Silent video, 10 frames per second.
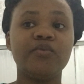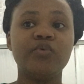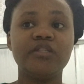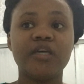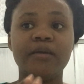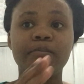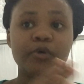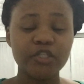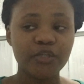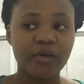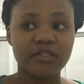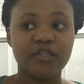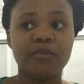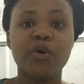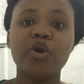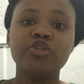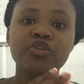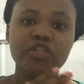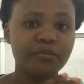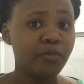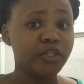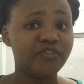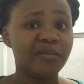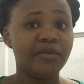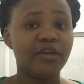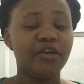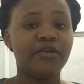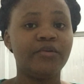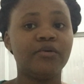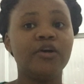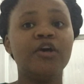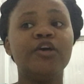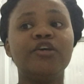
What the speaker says: moisturizing oil, because you need both of them in your hair, you know.